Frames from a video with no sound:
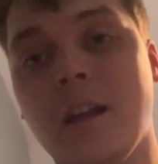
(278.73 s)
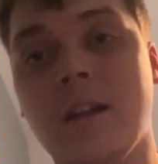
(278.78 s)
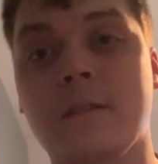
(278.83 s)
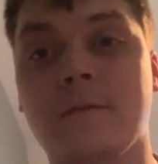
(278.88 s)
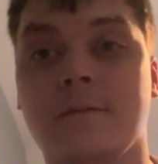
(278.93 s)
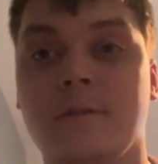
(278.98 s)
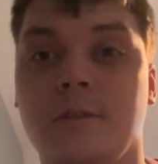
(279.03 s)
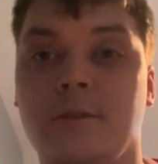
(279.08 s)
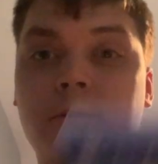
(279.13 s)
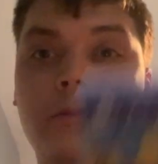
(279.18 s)

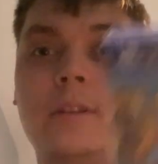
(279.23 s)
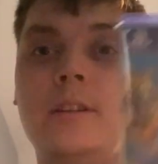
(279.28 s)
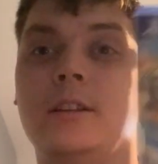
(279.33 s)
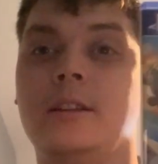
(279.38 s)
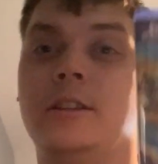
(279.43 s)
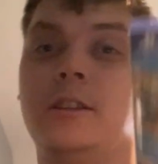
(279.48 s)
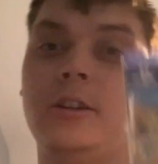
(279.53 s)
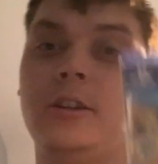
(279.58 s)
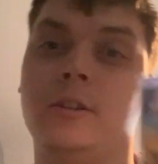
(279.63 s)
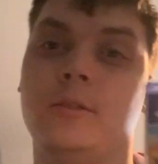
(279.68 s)
if you
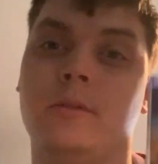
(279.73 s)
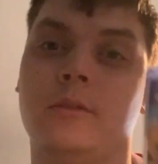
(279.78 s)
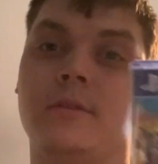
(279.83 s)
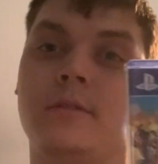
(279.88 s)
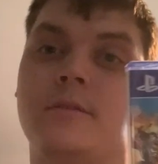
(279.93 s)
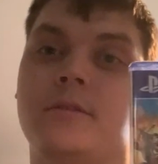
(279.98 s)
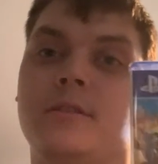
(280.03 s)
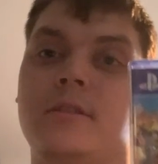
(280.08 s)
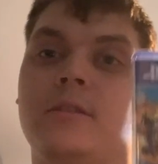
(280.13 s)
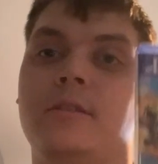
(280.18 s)
really do
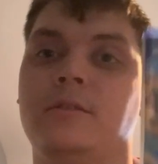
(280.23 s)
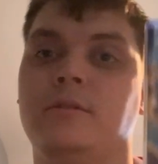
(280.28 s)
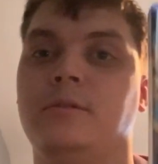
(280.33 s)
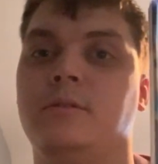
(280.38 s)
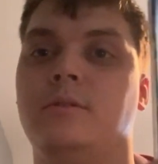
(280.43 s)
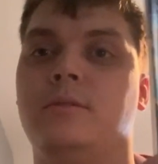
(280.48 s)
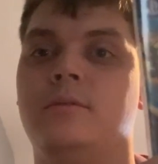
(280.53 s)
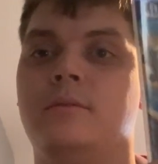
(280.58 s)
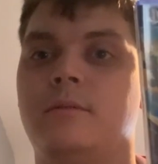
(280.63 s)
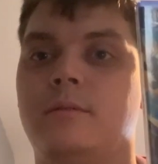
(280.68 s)
want
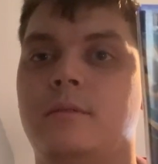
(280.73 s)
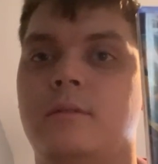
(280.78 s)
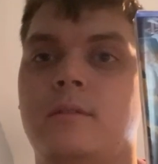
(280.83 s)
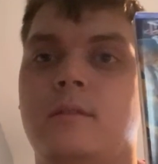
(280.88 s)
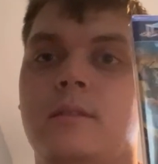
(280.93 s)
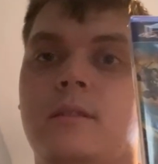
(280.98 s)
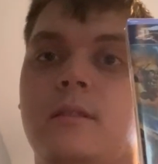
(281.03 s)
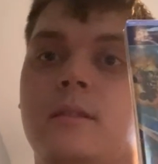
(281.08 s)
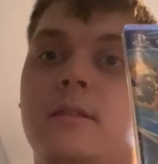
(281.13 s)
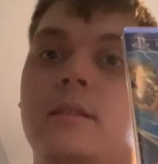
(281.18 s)
to
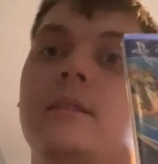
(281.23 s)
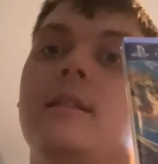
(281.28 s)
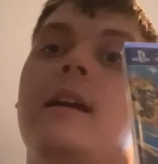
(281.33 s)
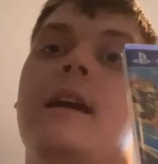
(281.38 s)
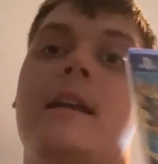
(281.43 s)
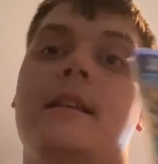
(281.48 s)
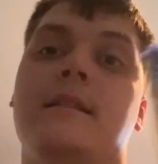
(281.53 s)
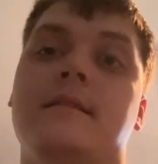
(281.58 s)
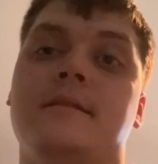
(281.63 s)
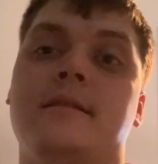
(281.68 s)

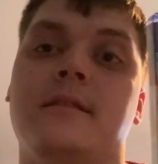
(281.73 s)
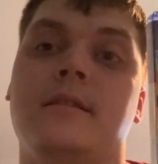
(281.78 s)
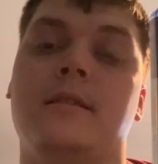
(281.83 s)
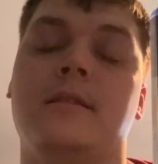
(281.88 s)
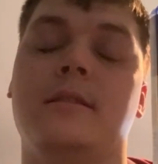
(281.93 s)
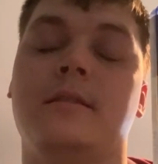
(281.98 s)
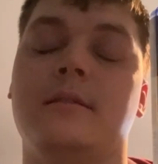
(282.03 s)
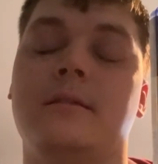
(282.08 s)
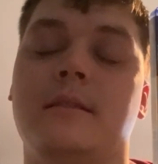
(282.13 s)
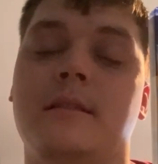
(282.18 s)

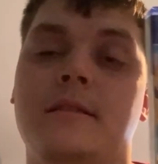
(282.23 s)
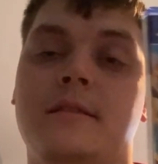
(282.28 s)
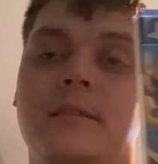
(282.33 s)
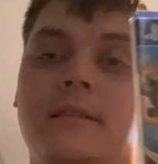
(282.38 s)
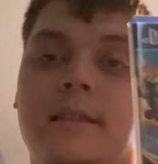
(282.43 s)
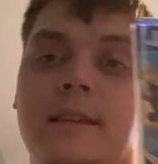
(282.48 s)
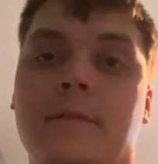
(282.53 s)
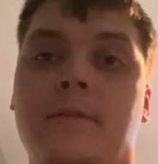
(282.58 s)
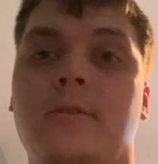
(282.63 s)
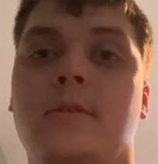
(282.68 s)
enter into the
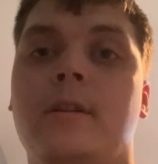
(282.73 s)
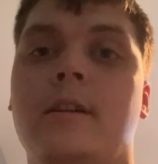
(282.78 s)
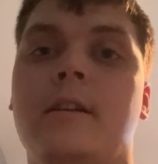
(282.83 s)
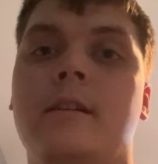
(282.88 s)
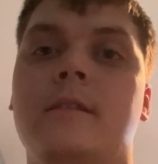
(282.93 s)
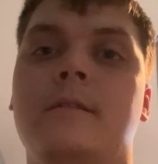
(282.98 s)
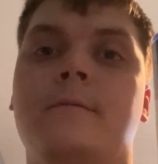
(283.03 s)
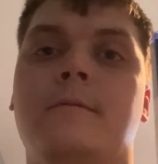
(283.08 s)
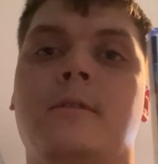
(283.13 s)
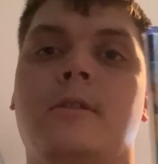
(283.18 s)

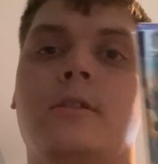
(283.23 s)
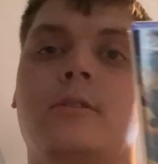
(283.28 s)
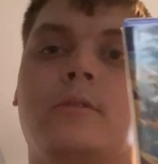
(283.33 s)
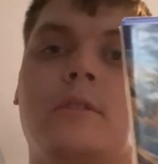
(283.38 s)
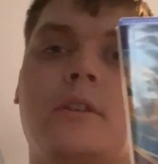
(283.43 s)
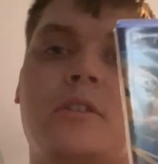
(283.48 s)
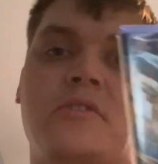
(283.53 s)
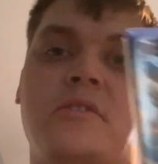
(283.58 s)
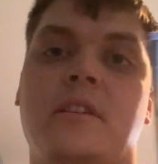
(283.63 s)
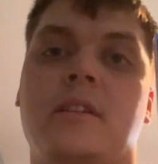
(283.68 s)
giveaway for
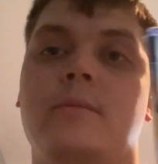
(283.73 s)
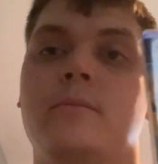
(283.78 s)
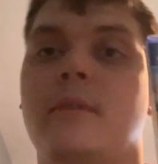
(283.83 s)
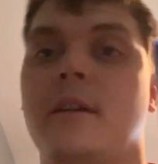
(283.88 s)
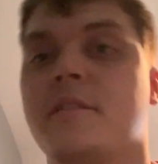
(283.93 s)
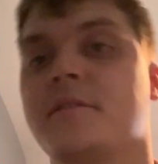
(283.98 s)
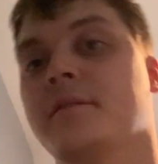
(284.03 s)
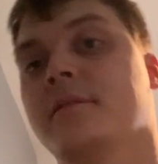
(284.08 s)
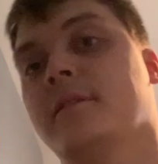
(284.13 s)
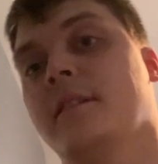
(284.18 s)
Crash Team
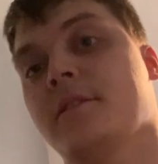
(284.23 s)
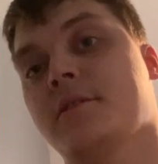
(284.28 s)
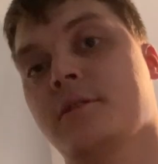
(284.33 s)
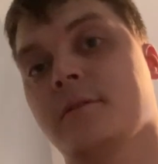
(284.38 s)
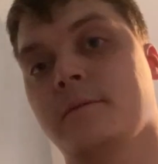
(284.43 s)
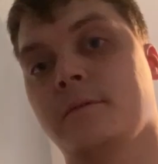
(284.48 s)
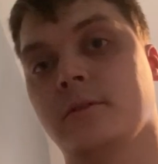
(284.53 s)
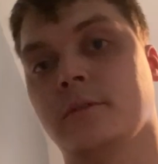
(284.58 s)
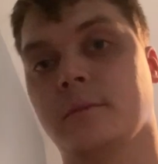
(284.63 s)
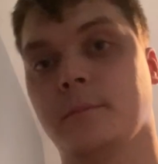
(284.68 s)
Racing Nitro
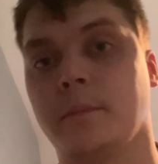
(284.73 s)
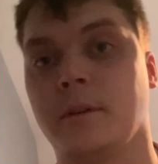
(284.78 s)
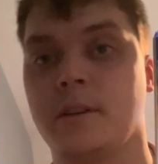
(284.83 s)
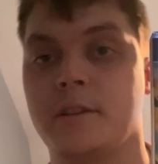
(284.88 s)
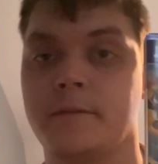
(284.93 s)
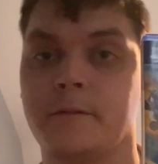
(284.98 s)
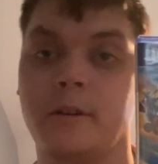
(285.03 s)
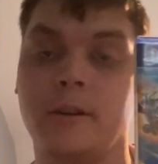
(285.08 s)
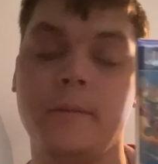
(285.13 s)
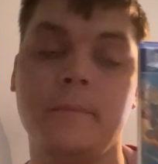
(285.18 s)
Fueled on
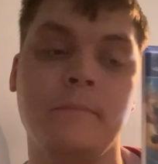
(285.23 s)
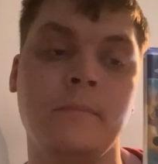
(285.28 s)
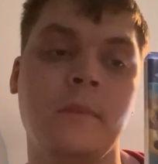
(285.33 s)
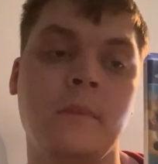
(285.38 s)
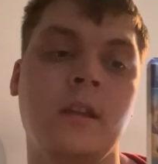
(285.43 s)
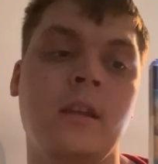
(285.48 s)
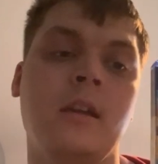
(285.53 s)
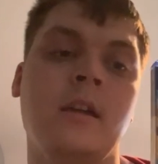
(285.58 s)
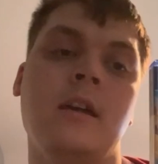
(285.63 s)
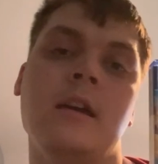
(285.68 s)
PS4,
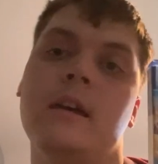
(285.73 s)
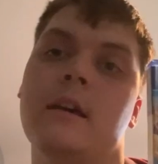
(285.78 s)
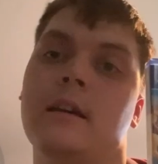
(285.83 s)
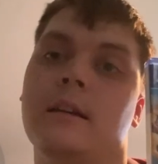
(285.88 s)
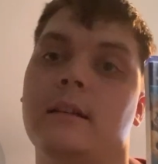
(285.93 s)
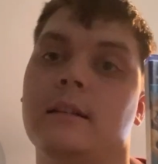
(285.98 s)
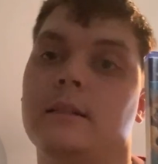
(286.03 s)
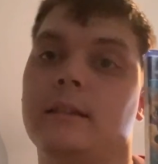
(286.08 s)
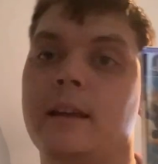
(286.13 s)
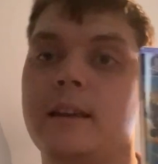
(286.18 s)

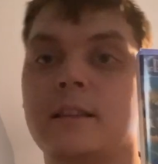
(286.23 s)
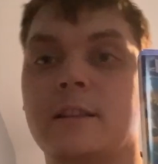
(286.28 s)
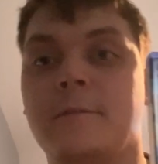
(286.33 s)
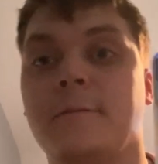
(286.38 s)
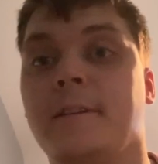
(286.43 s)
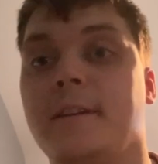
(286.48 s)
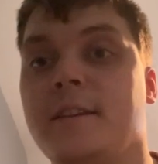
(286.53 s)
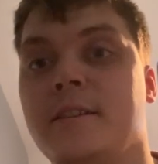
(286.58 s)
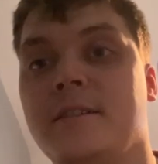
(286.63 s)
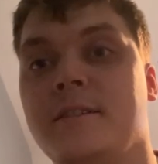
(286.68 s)
like the
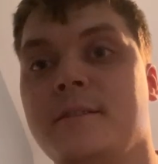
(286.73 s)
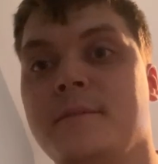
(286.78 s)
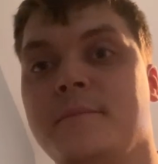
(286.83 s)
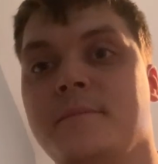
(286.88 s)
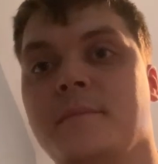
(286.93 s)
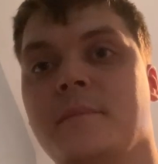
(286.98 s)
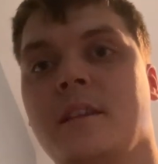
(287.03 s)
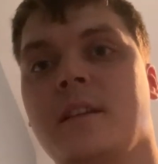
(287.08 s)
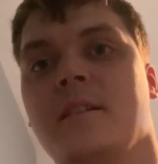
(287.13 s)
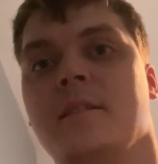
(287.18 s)
video,
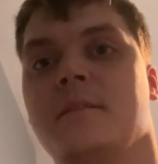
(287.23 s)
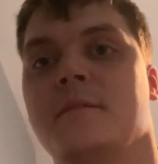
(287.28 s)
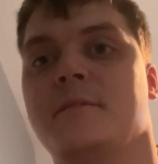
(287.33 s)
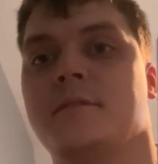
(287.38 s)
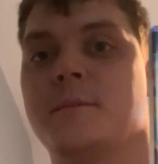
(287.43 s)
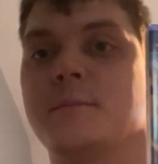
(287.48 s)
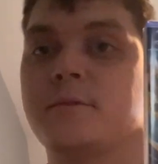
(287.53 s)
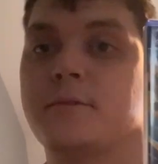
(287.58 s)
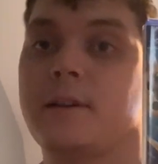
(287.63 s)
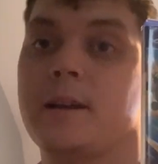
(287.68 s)

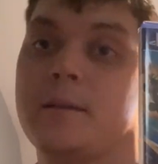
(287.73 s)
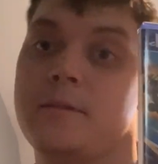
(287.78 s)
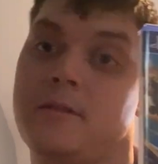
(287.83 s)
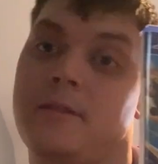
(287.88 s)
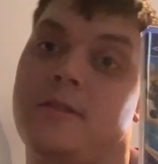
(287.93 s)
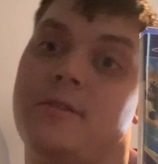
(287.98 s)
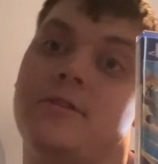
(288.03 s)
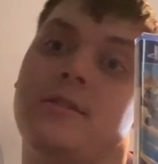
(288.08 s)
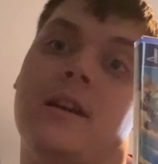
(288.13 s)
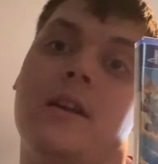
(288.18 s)
subscribe to
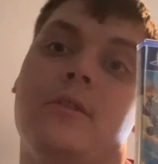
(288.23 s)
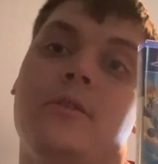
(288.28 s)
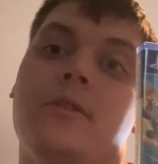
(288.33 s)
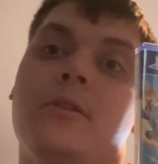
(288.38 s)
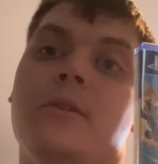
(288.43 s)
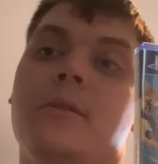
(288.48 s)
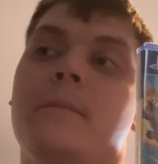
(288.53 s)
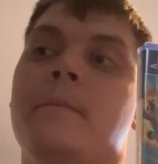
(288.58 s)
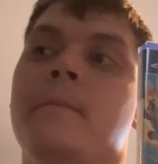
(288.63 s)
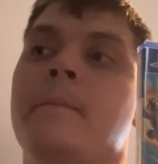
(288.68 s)
the
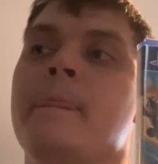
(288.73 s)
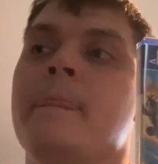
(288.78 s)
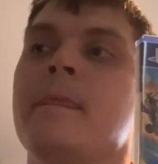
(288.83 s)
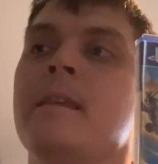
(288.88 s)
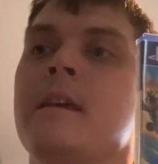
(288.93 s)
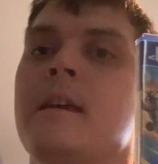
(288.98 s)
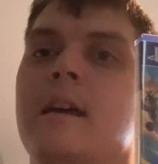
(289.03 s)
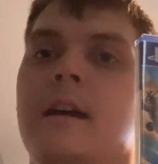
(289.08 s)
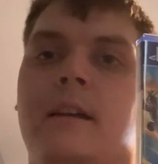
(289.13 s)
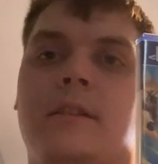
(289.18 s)
channel,
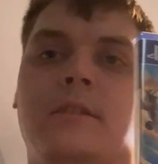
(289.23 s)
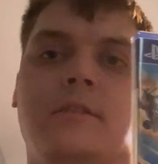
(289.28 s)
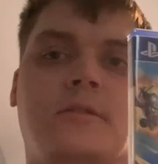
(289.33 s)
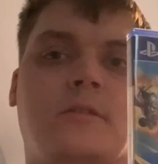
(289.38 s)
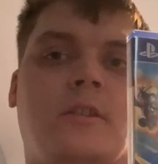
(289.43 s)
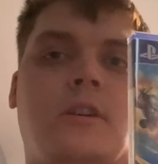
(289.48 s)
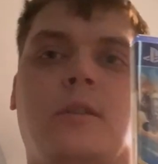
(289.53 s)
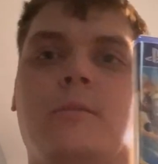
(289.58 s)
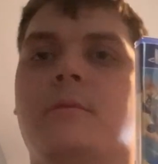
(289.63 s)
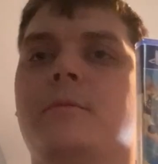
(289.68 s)
and just
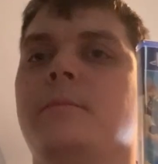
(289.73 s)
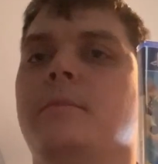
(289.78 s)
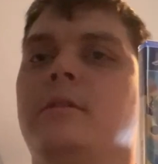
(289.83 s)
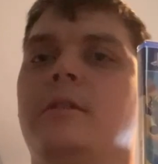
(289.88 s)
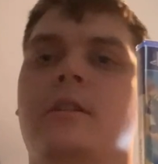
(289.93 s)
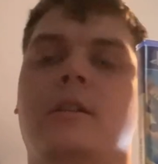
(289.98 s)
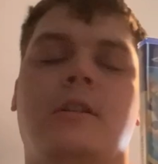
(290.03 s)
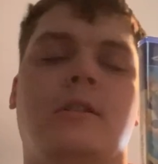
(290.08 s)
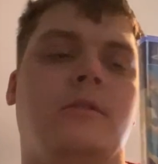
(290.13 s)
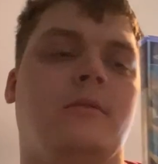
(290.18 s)
comment
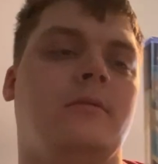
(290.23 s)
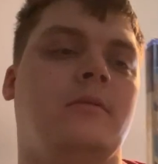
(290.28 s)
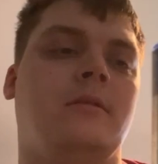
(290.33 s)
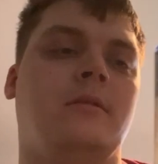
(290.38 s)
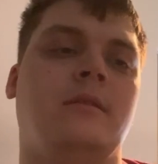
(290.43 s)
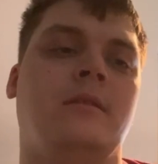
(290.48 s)
below.